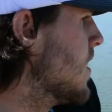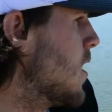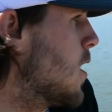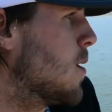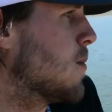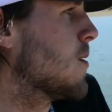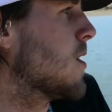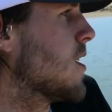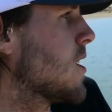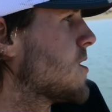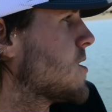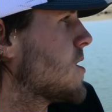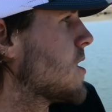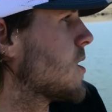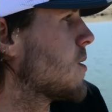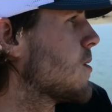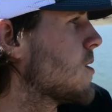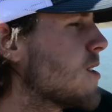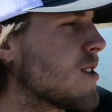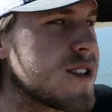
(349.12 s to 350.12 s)
I'm gonna
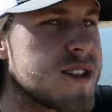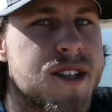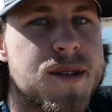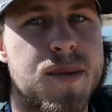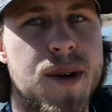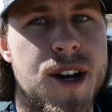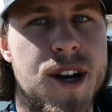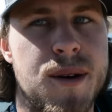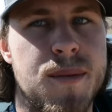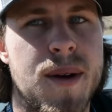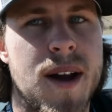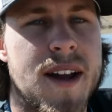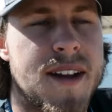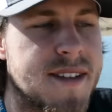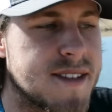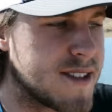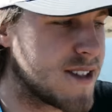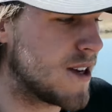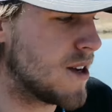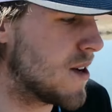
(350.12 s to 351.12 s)
stick with this spinnerbait
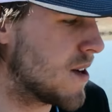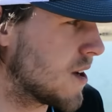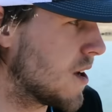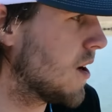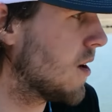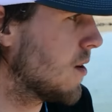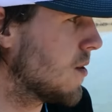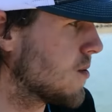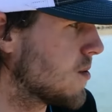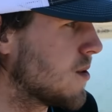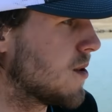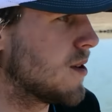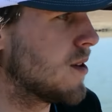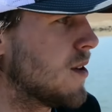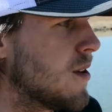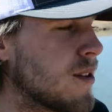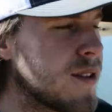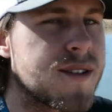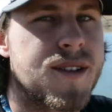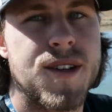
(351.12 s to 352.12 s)
and see how it goes.
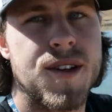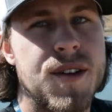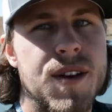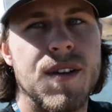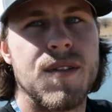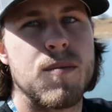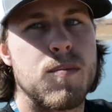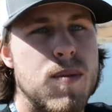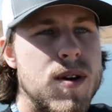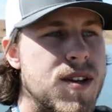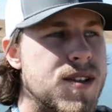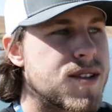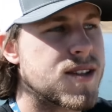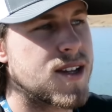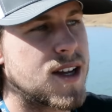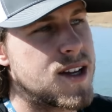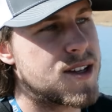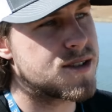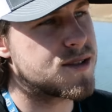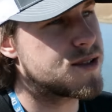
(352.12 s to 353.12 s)
Two different
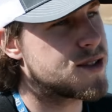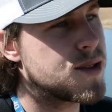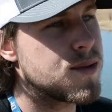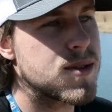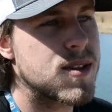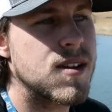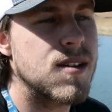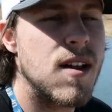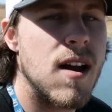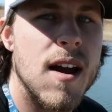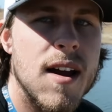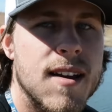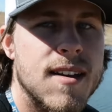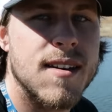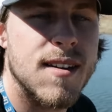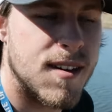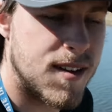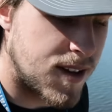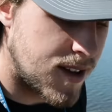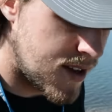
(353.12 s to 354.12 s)
presentations, see what they like.
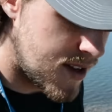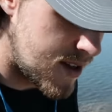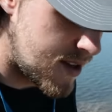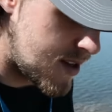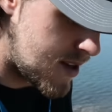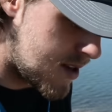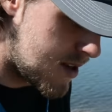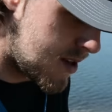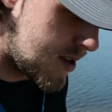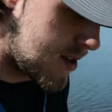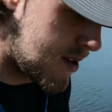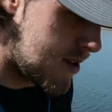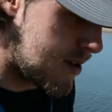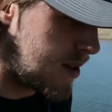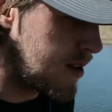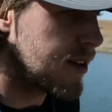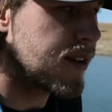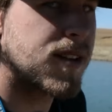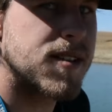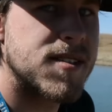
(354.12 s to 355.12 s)

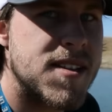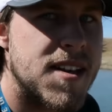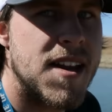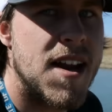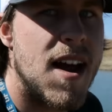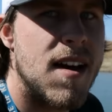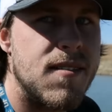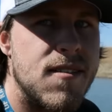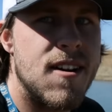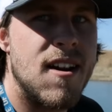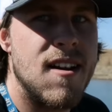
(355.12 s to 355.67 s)
Let's get after